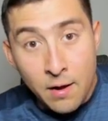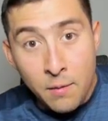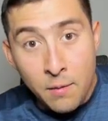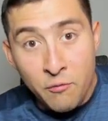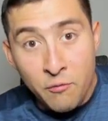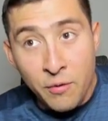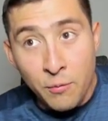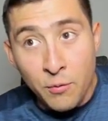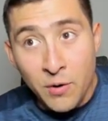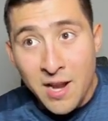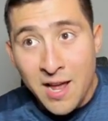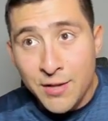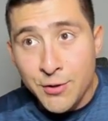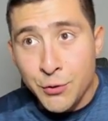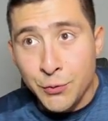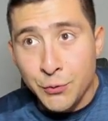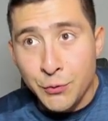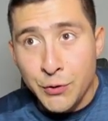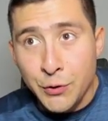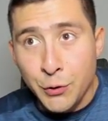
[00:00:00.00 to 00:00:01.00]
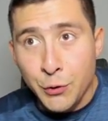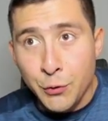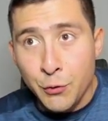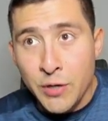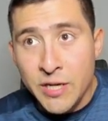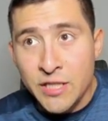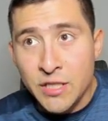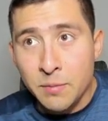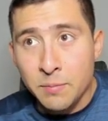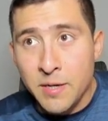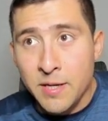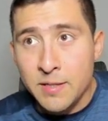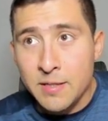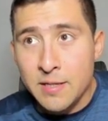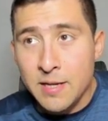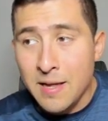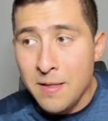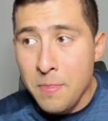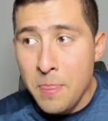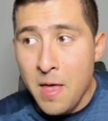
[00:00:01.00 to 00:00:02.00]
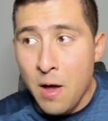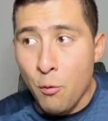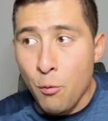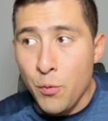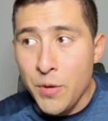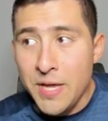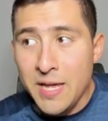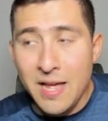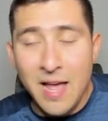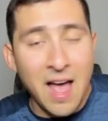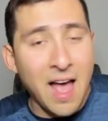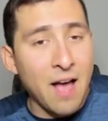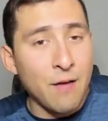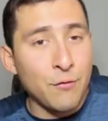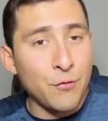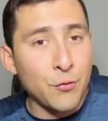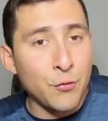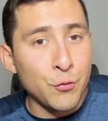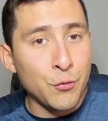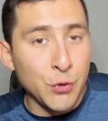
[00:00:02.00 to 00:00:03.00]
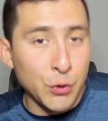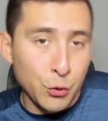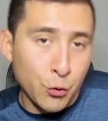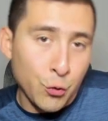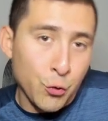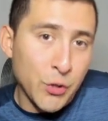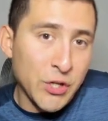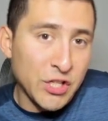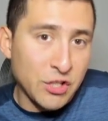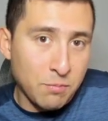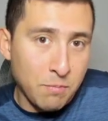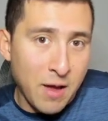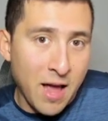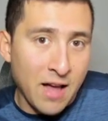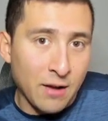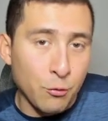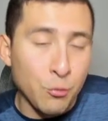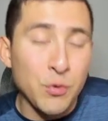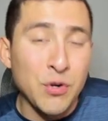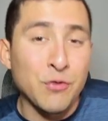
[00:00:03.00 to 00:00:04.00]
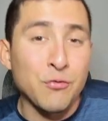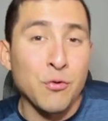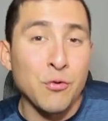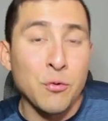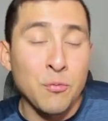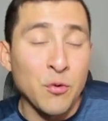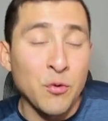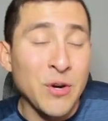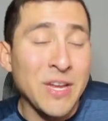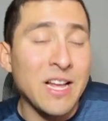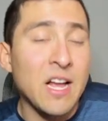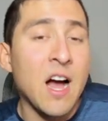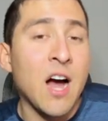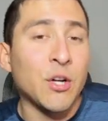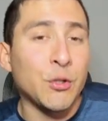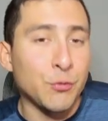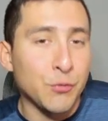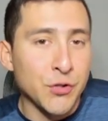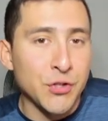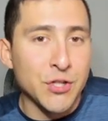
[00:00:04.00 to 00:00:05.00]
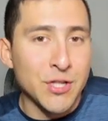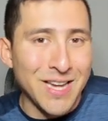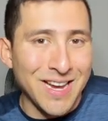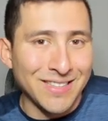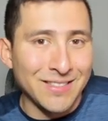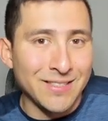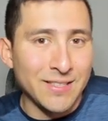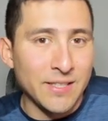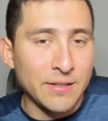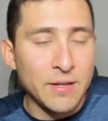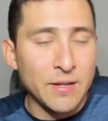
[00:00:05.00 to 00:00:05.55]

Fibonacci retracement that we have retraced back. We got rejected.